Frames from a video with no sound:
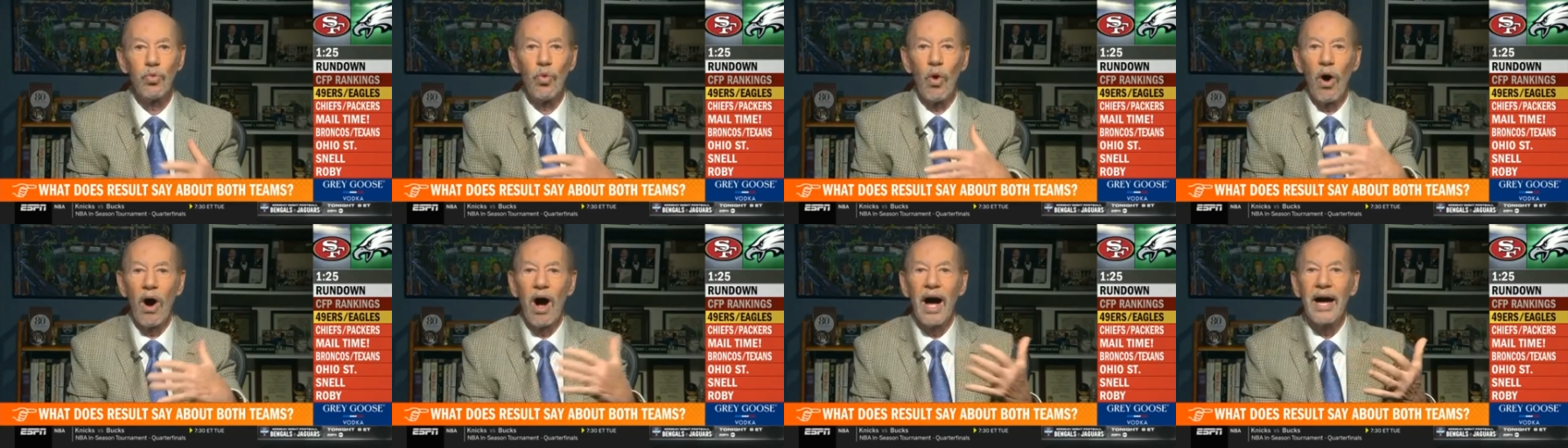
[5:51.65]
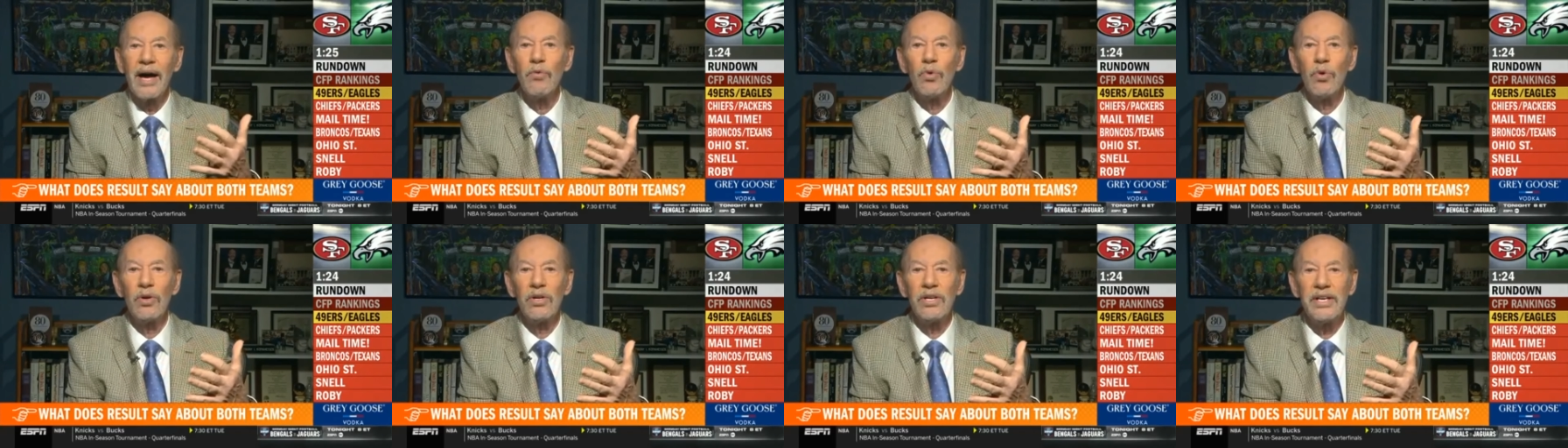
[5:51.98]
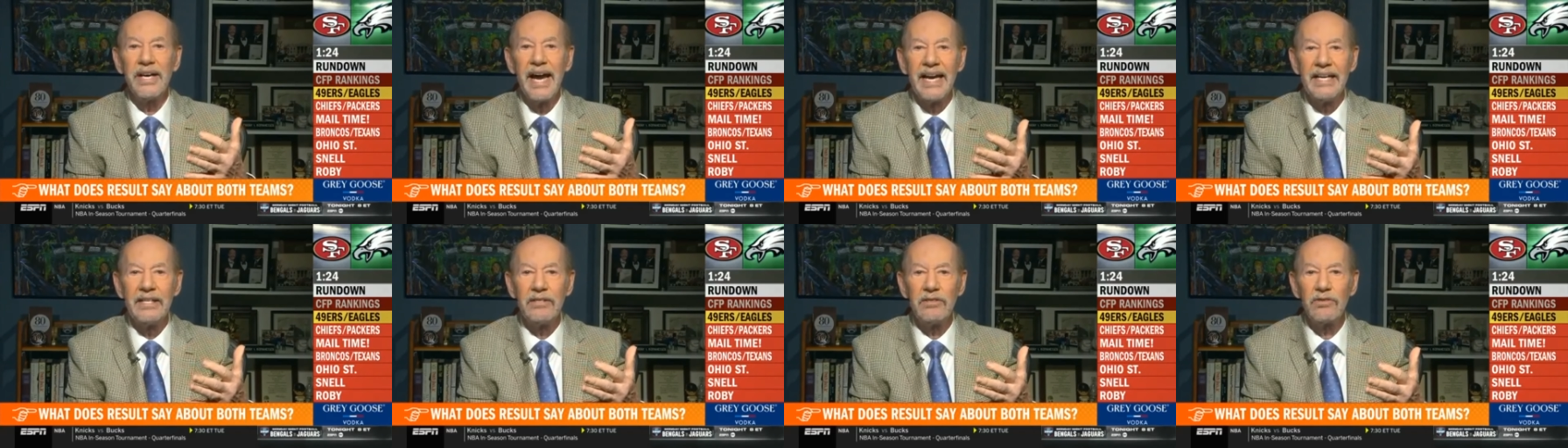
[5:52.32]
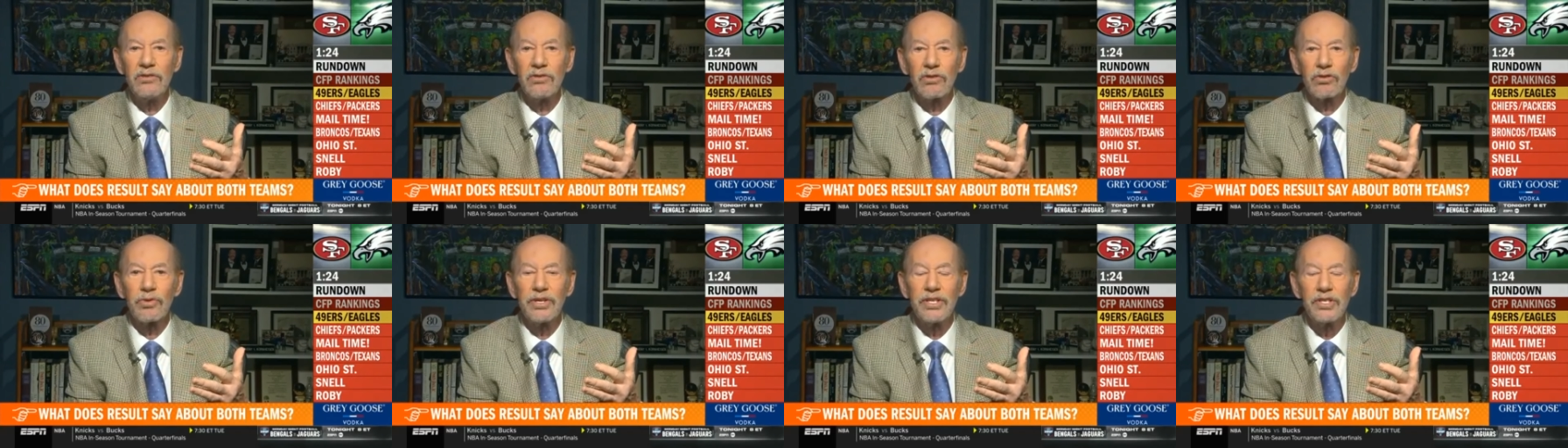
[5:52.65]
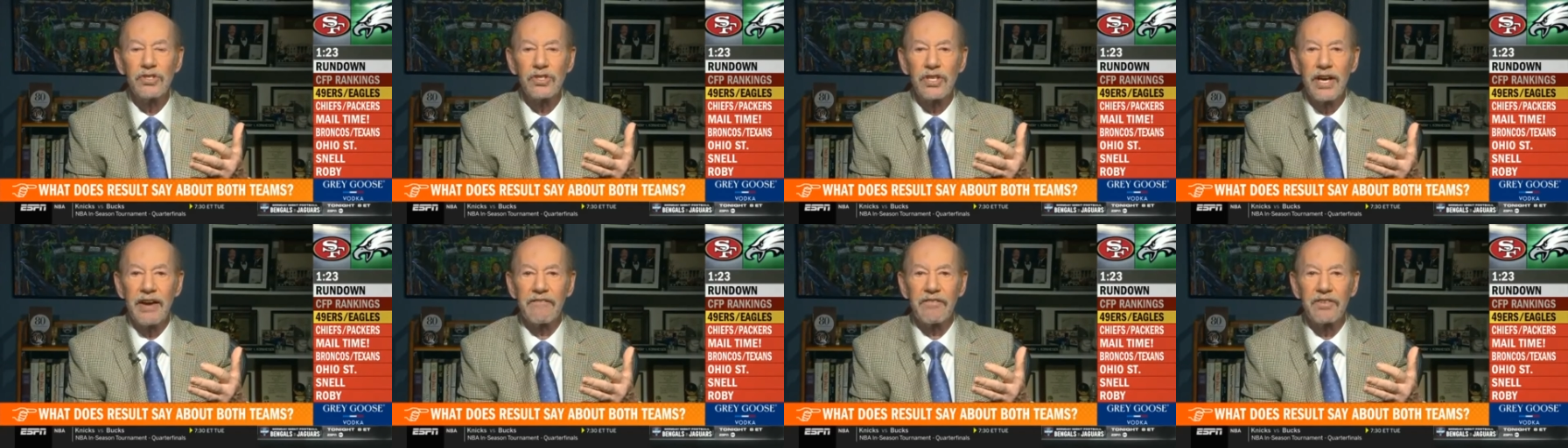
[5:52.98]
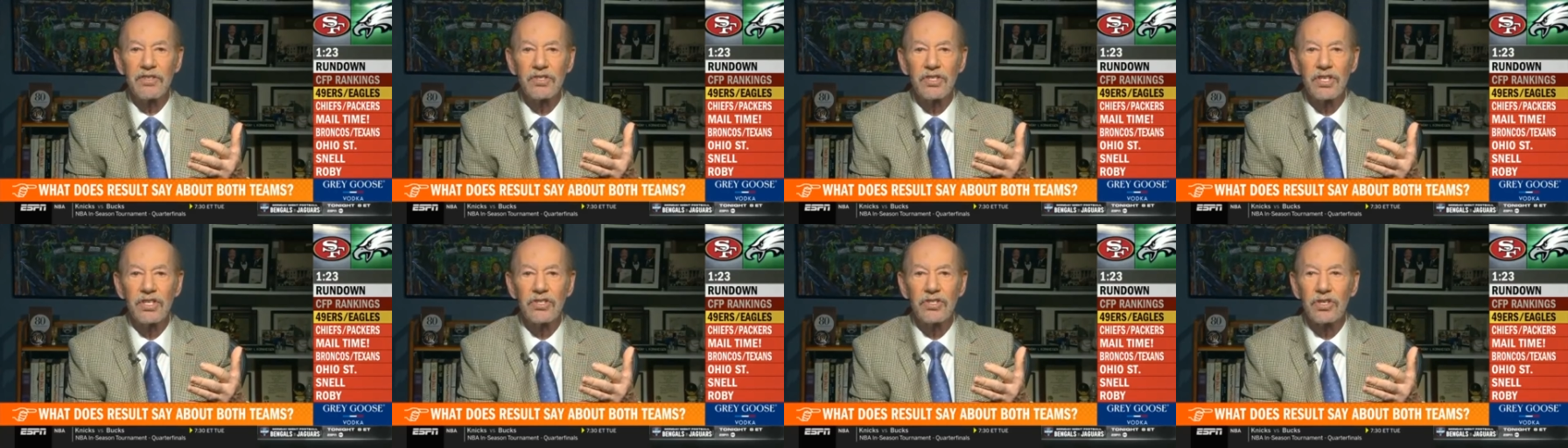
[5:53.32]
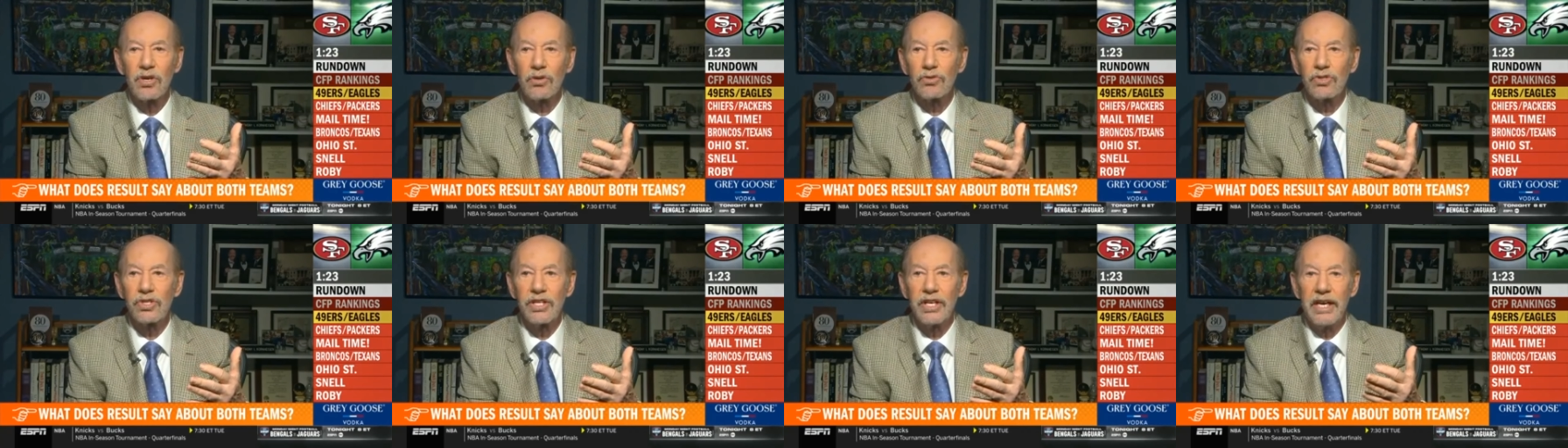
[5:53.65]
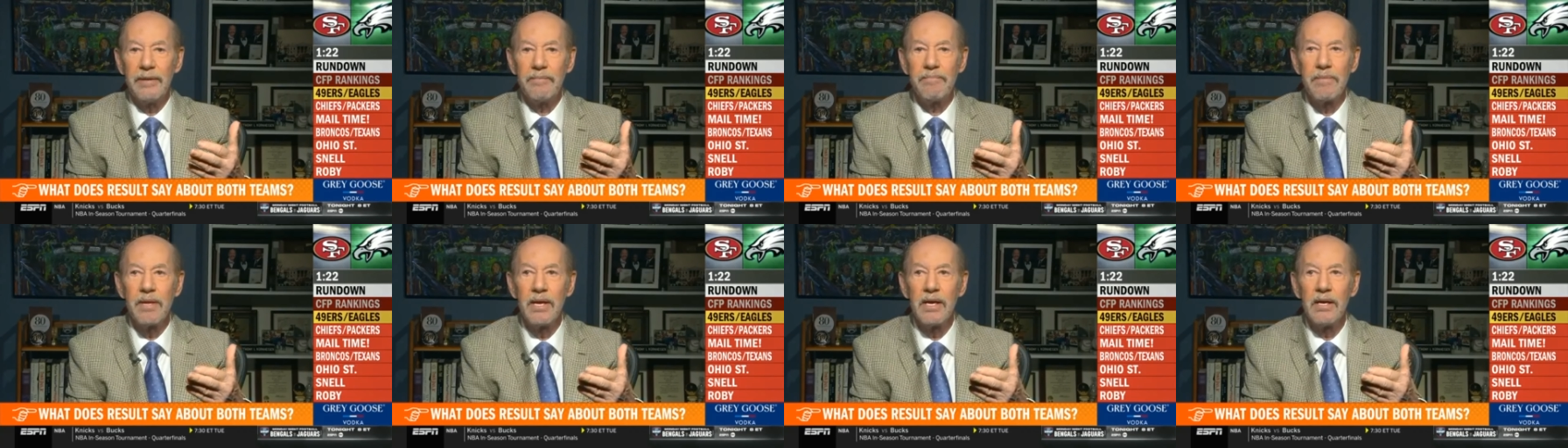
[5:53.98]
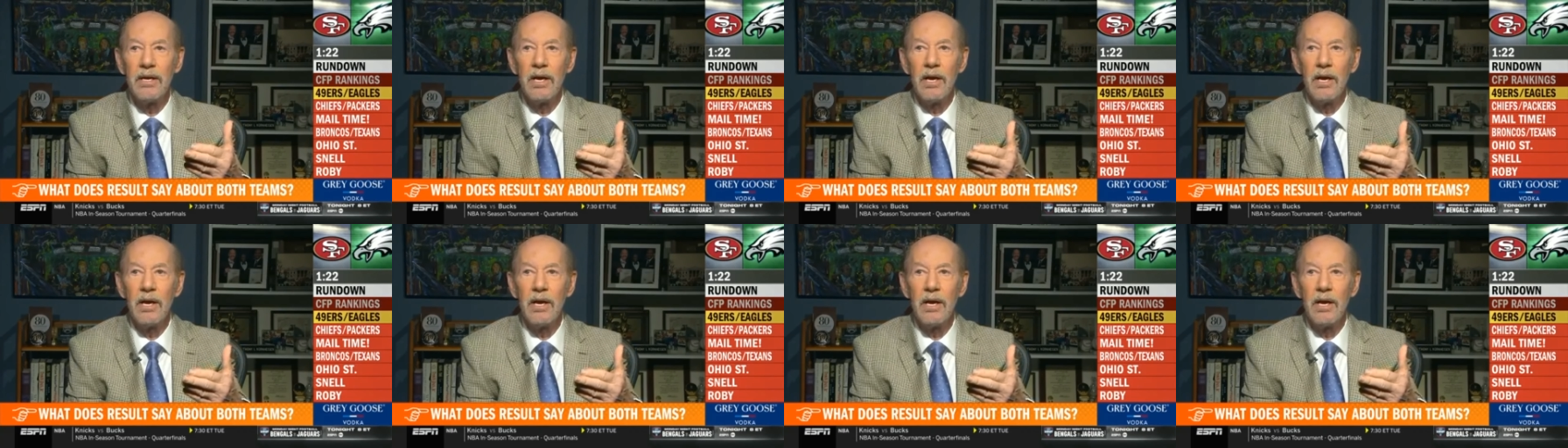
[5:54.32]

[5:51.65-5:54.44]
Why would an 8 and 3 San Francisco team?